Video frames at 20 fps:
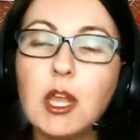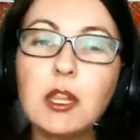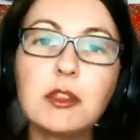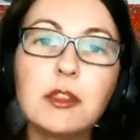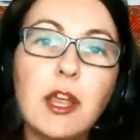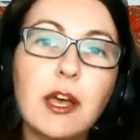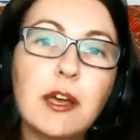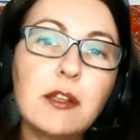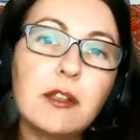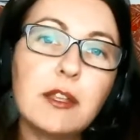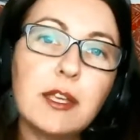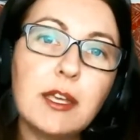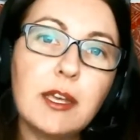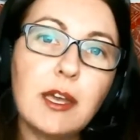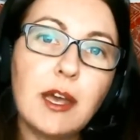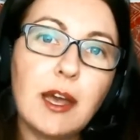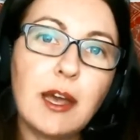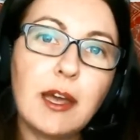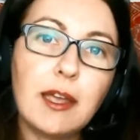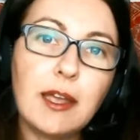Luckily,
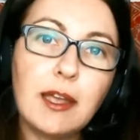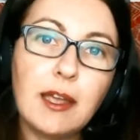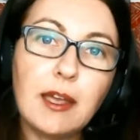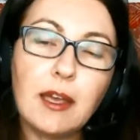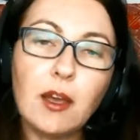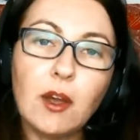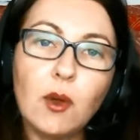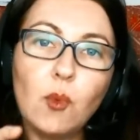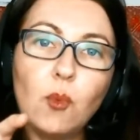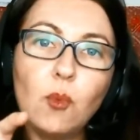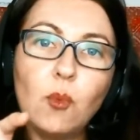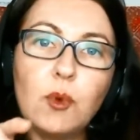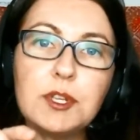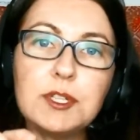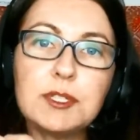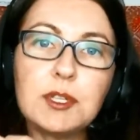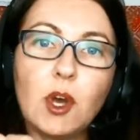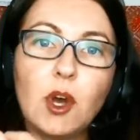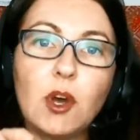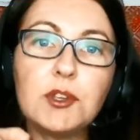I
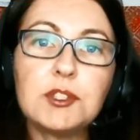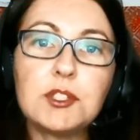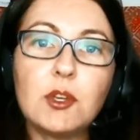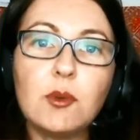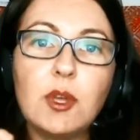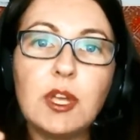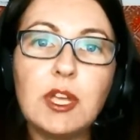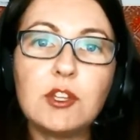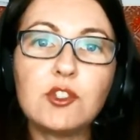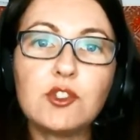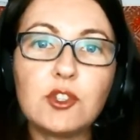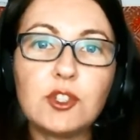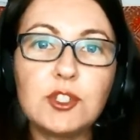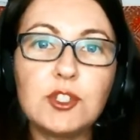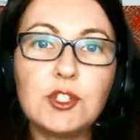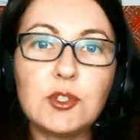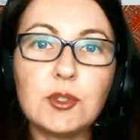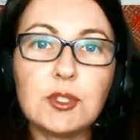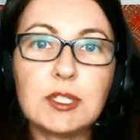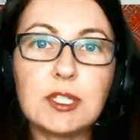was also
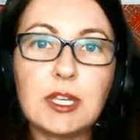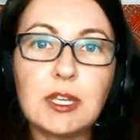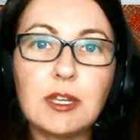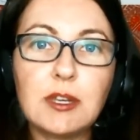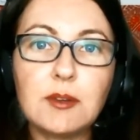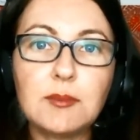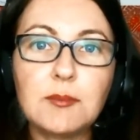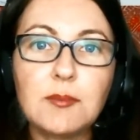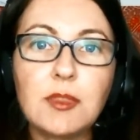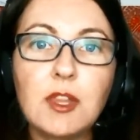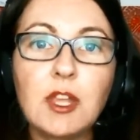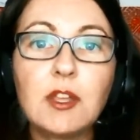introducing